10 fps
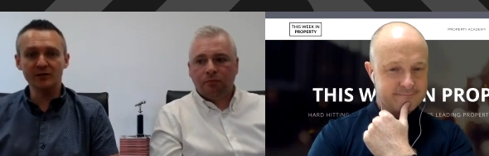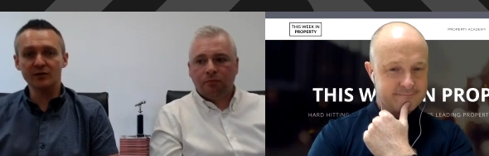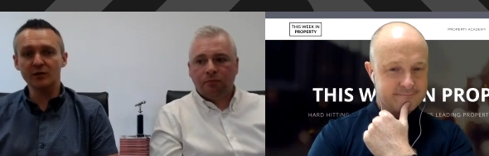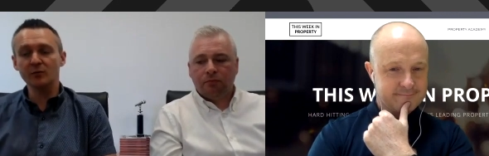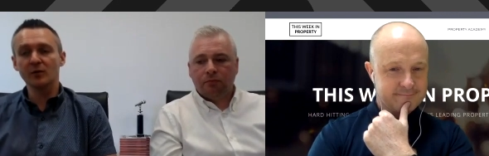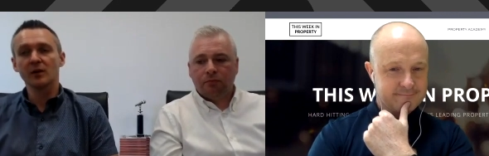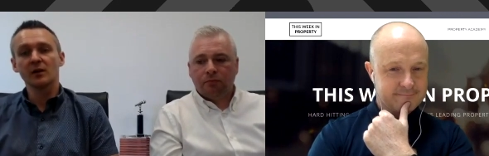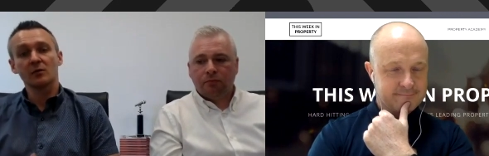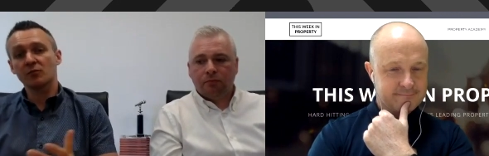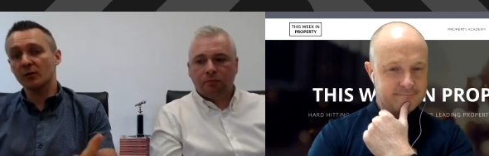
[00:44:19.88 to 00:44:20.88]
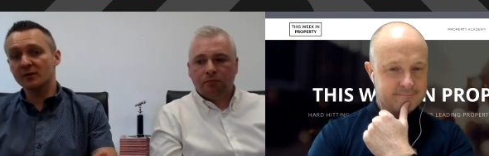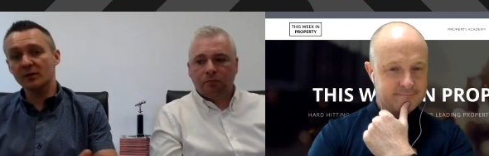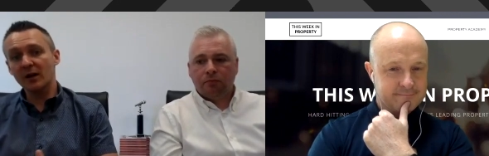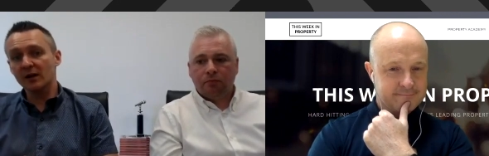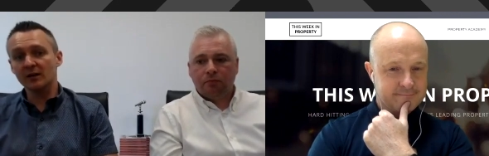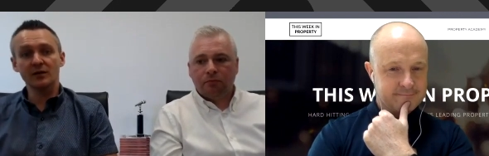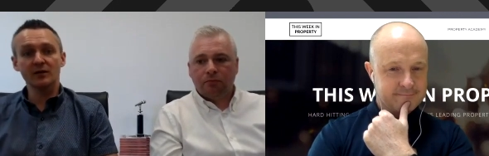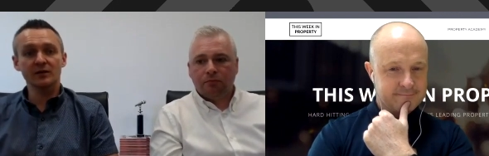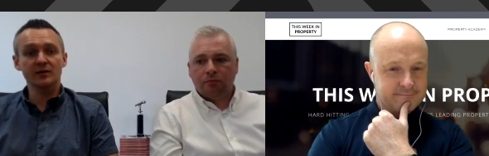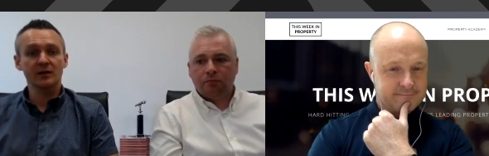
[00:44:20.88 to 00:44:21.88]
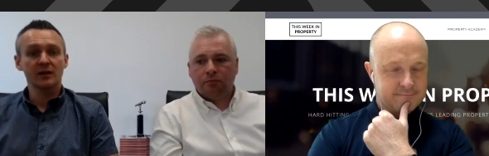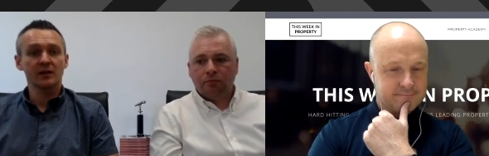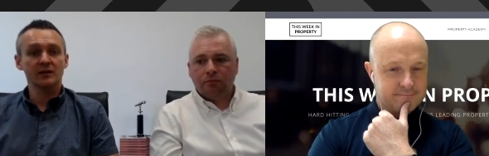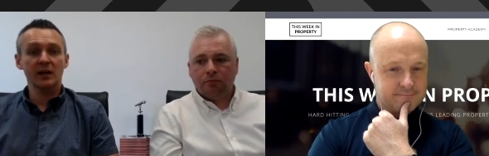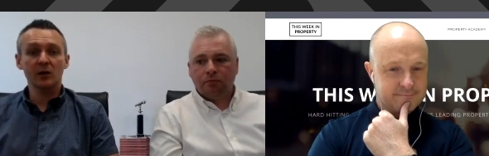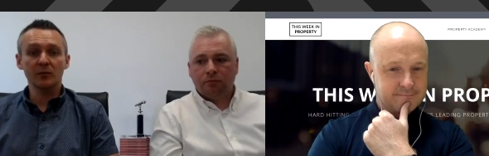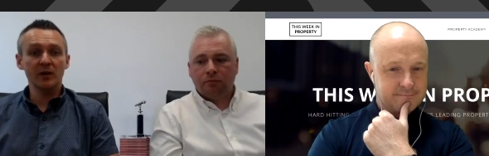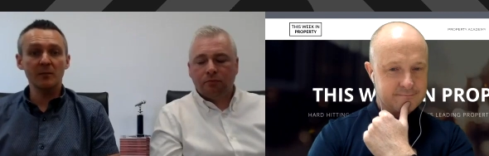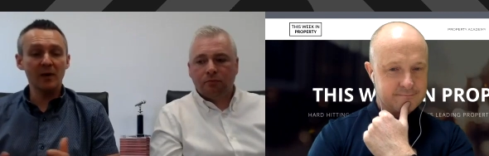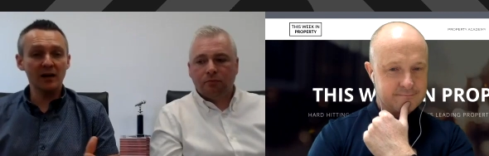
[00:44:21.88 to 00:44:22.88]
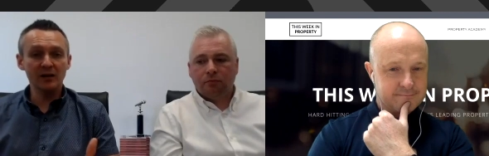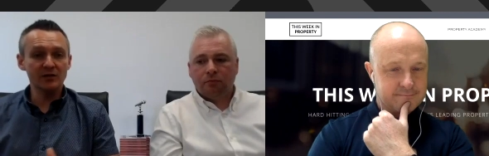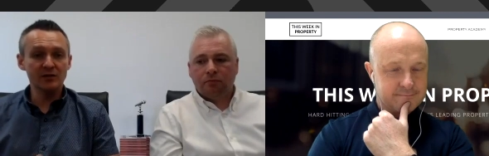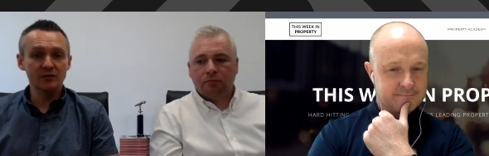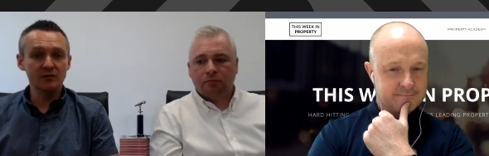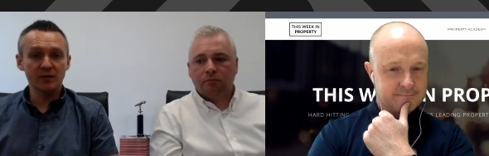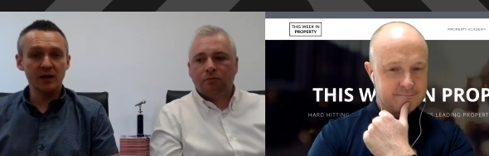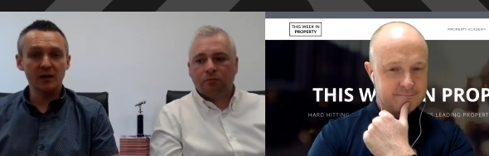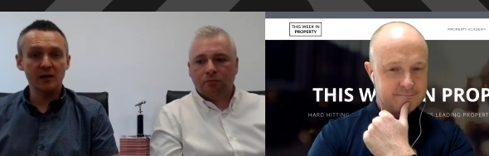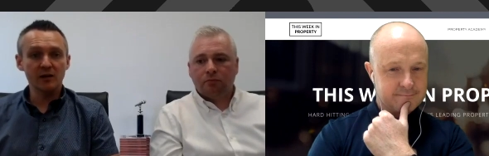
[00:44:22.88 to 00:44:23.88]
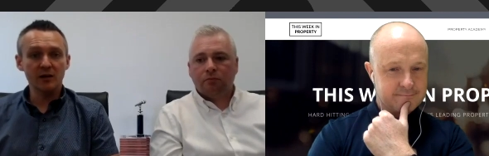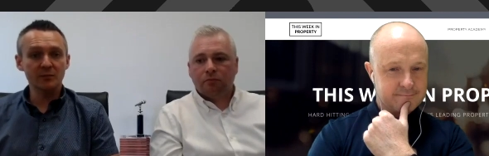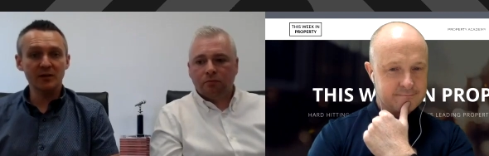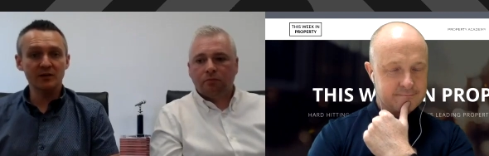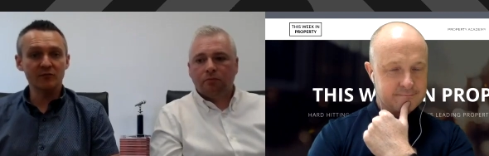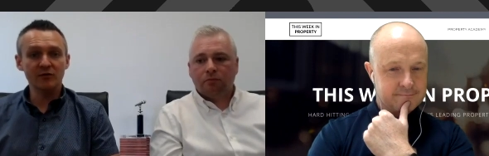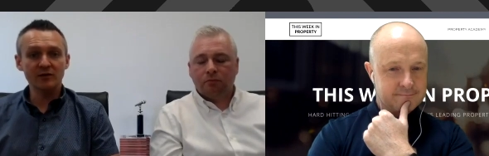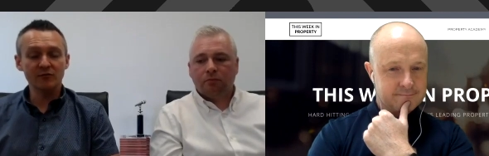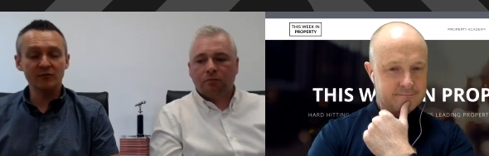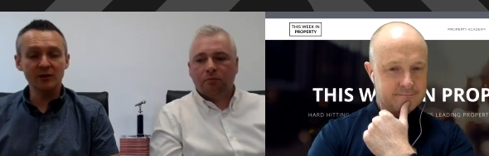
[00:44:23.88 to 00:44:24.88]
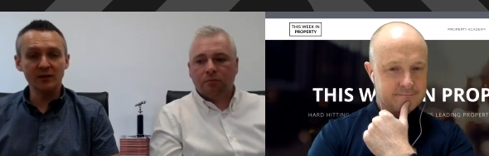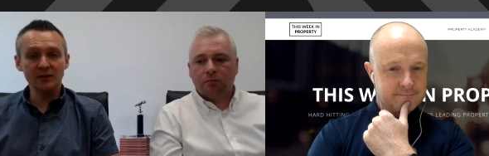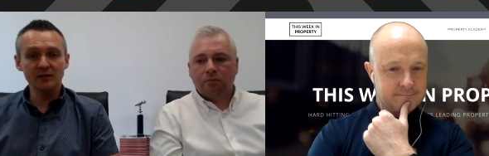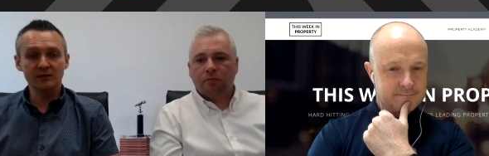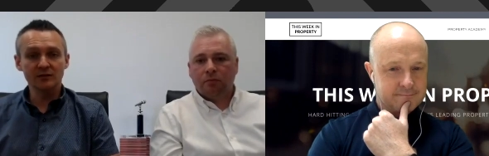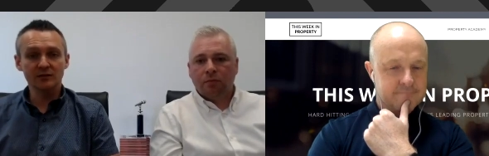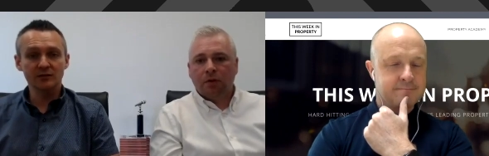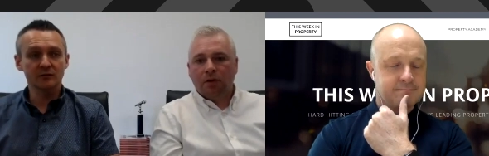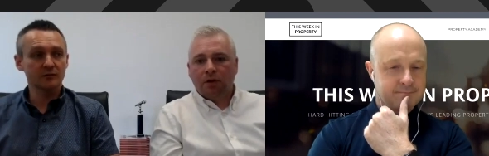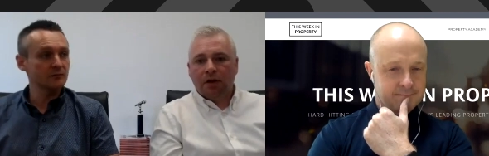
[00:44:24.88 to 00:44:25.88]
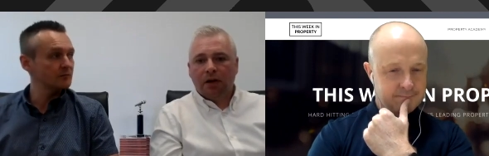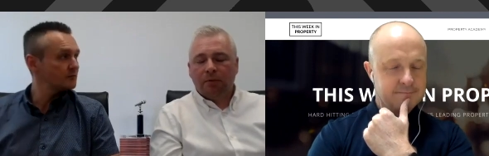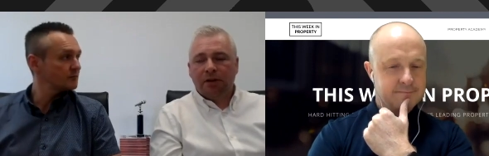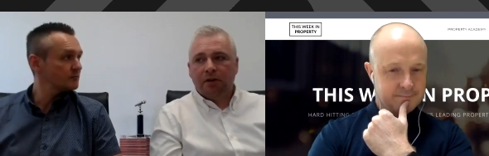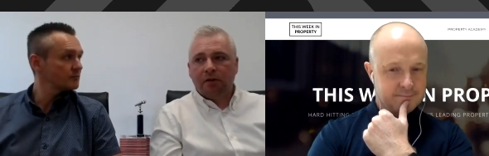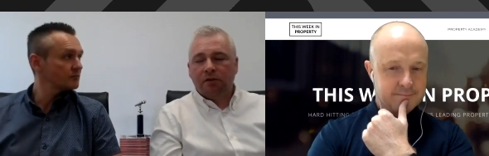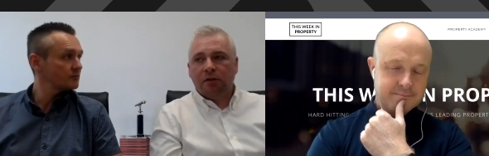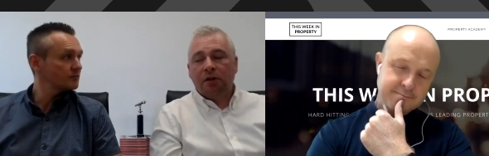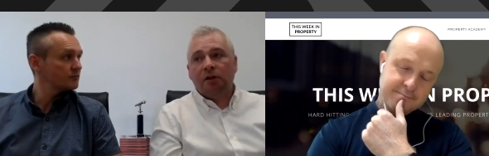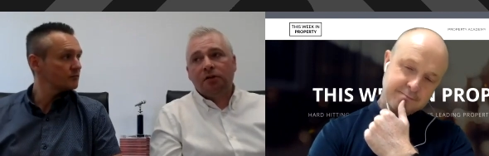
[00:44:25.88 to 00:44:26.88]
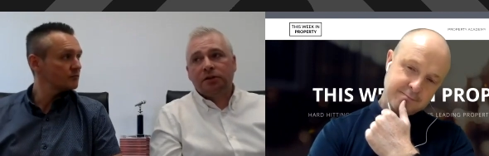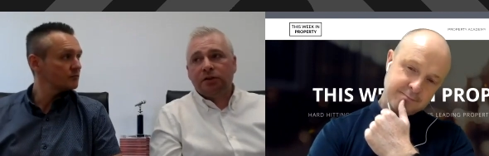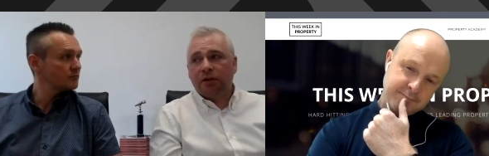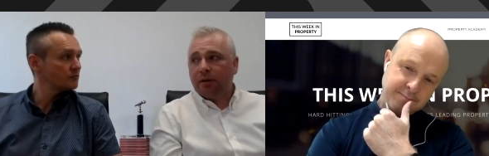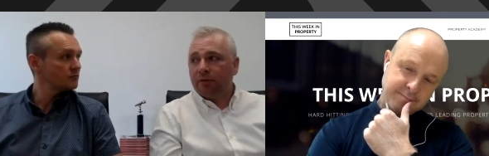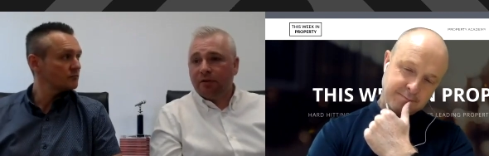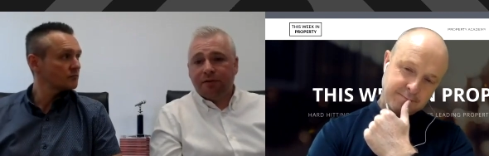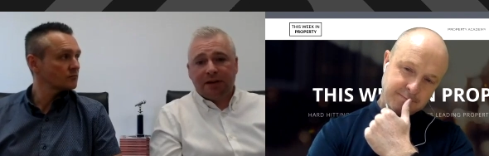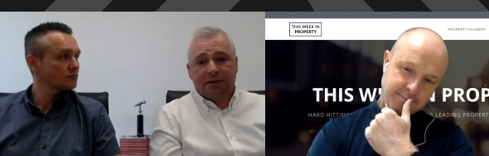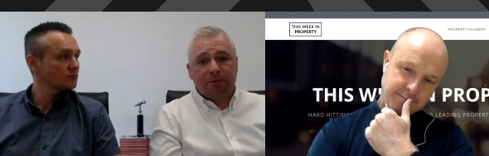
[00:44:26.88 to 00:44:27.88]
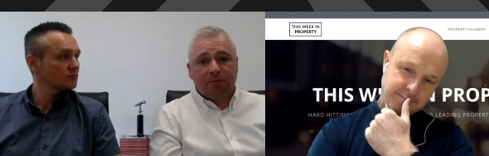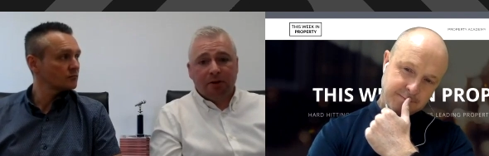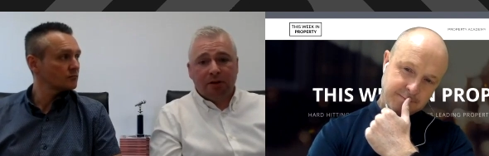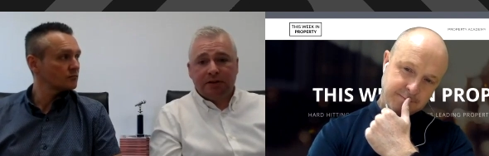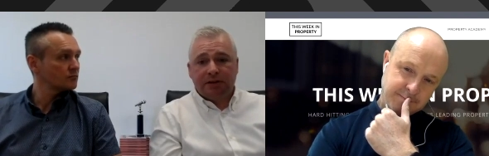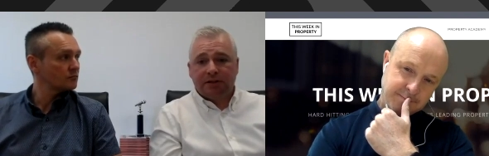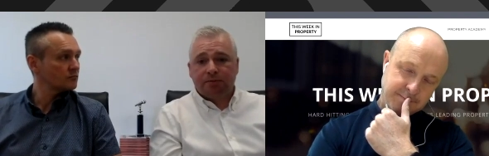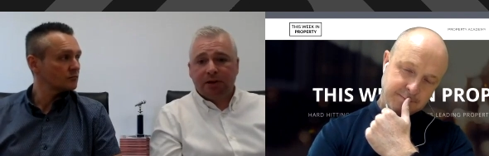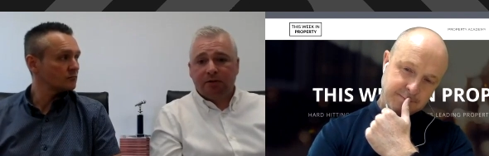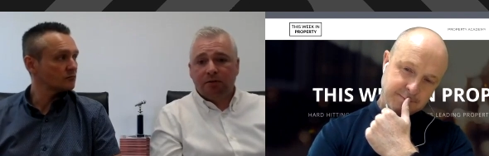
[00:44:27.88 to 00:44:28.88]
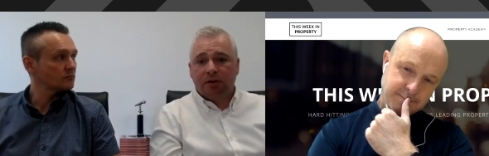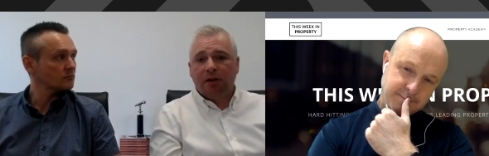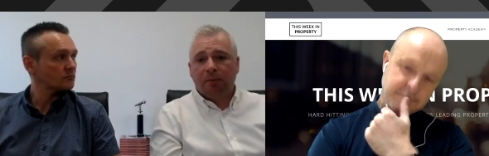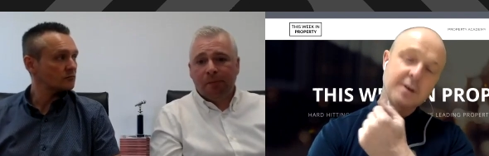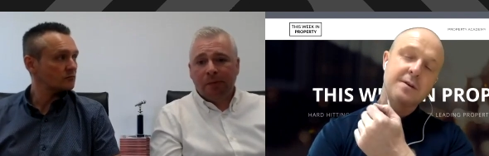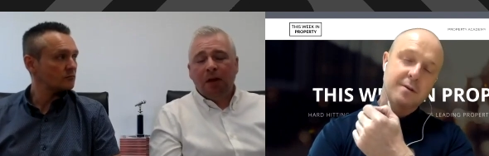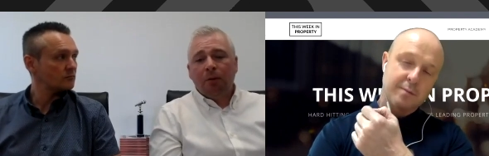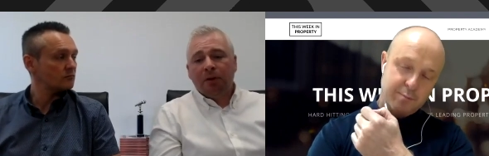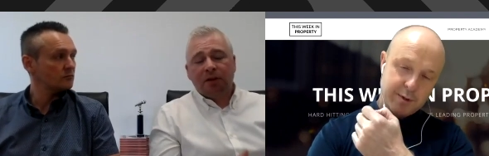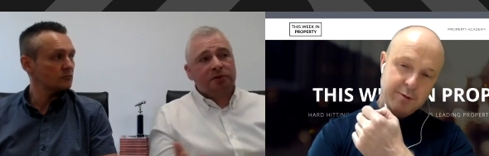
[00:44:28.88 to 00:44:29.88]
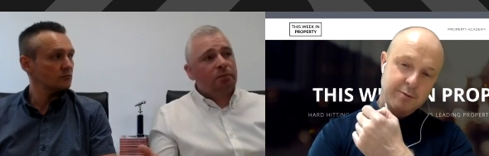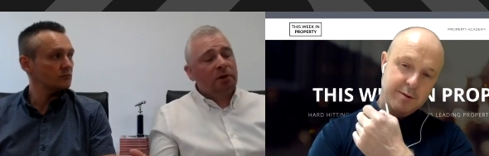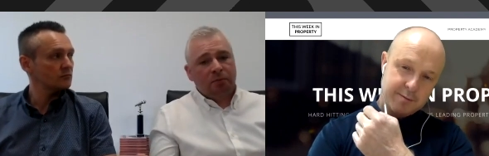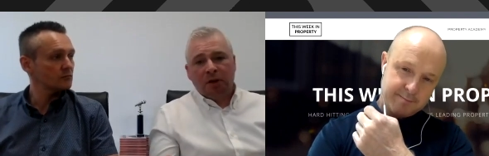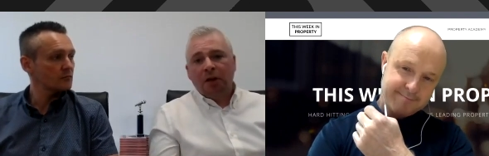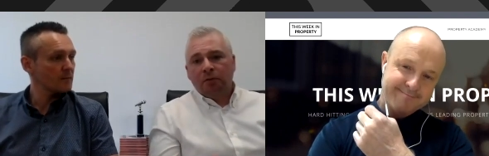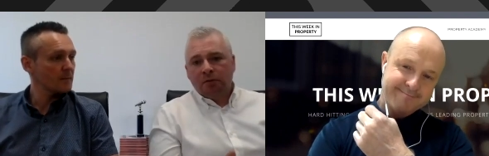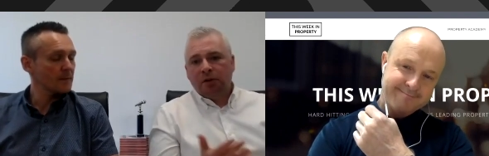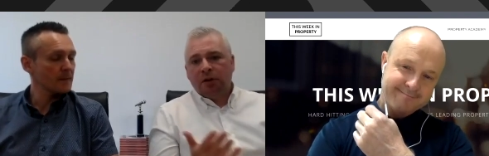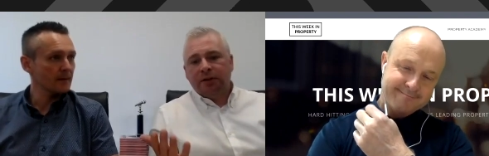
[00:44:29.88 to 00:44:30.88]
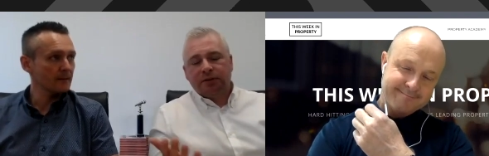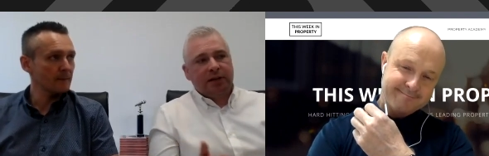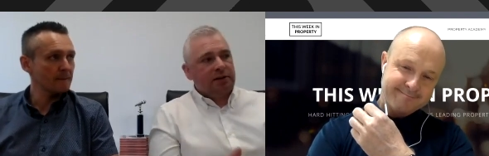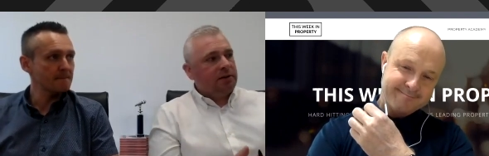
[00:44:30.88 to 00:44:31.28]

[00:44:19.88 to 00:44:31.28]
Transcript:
Speaker 1: to property managers to help them manage their asbestos risk, really.
Speaker 2: Mm-hmm. Yeah, I mean, alongside that, we've got a Facebook community as well, um, because when, like Neil said,